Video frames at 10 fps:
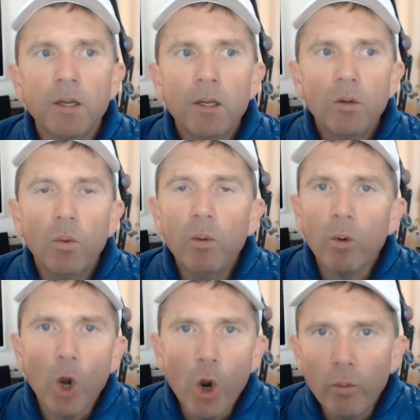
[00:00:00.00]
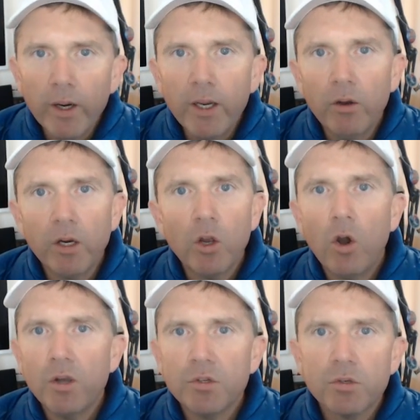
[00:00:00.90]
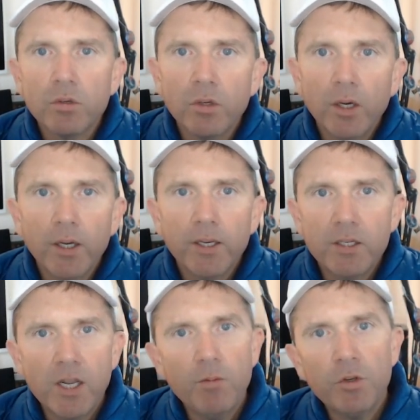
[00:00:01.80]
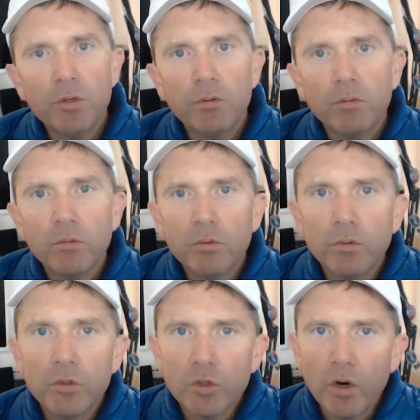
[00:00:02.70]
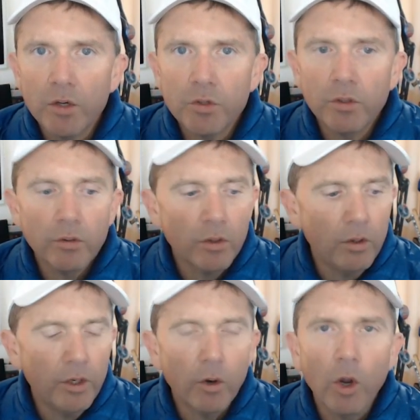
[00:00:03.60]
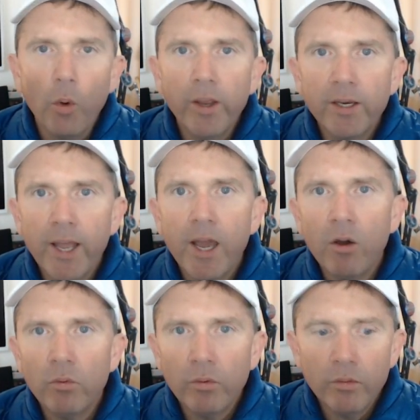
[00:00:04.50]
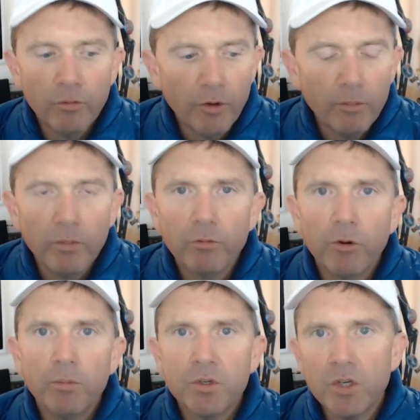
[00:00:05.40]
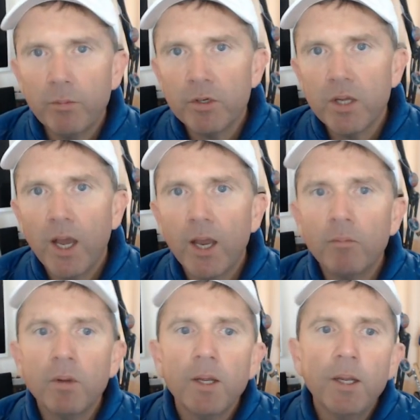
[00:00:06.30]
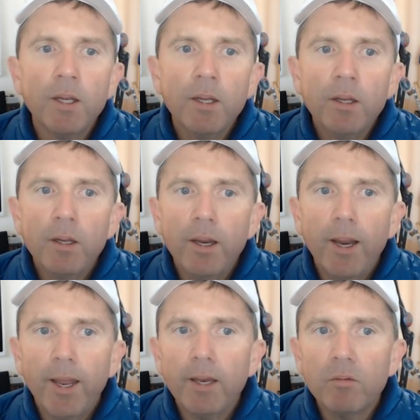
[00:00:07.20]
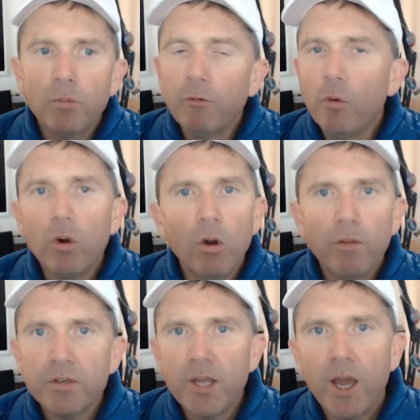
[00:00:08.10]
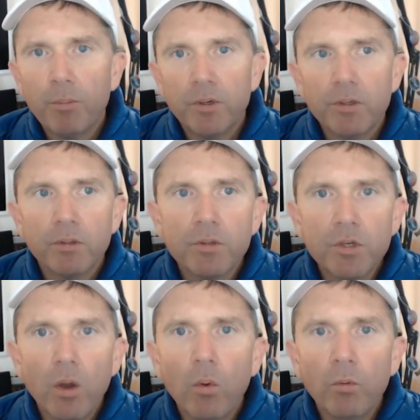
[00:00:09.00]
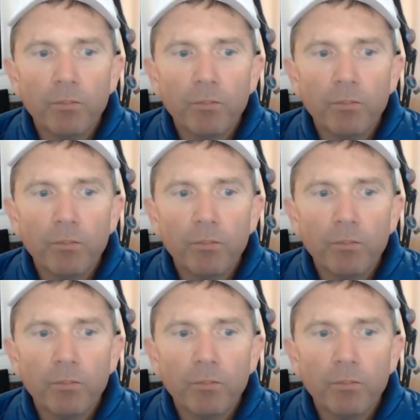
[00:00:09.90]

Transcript: We were already on a cost containment structure, you know, going down from the summertime and before all this happened. So